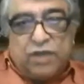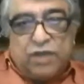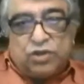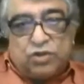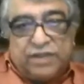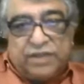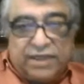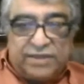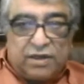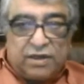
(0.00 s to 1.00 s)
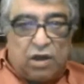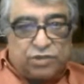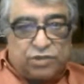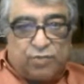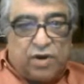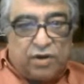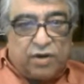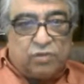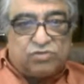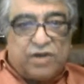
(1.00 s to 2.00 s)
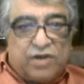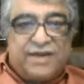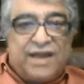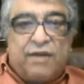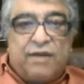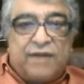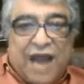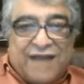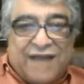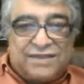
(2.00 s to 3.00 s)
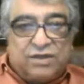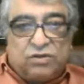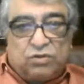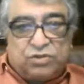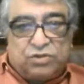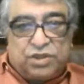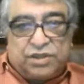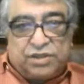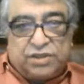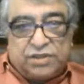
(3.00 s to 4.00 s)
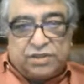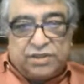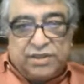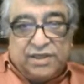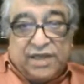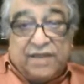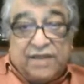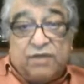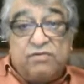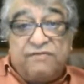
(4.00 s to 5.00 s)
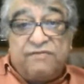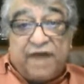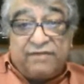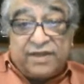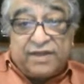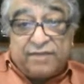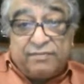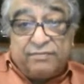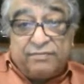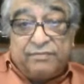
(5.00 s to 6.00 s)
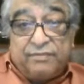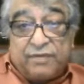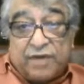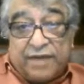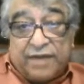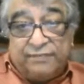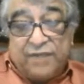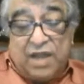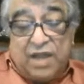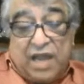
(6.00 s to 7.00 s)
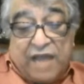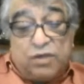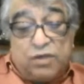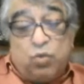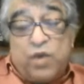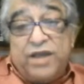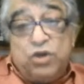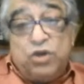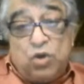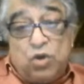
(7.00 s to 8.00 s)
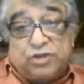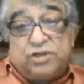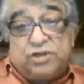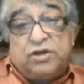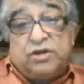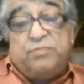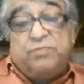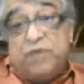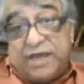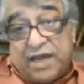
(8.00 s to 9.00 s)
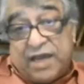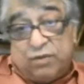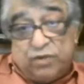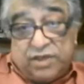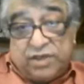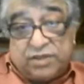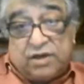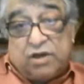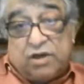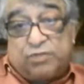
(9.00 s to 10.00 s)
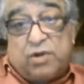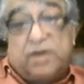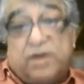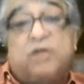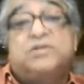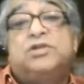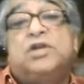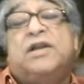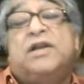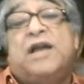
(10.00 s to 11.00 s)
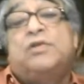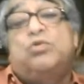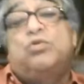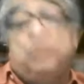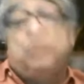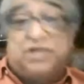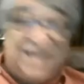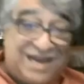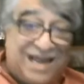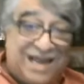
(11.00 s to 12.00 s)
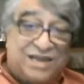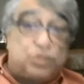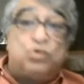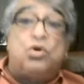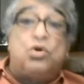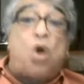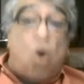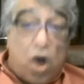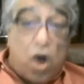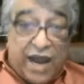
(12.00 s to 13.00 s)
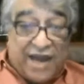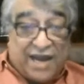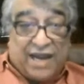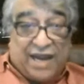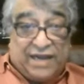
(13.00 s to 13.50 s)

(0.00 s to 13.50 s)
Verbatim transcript: So these Akash particles right now, they're acting on those genes and they're reviving them. Okay? And the way you actually communicate with these Akash particles is not through your DNA, it's through your RNA.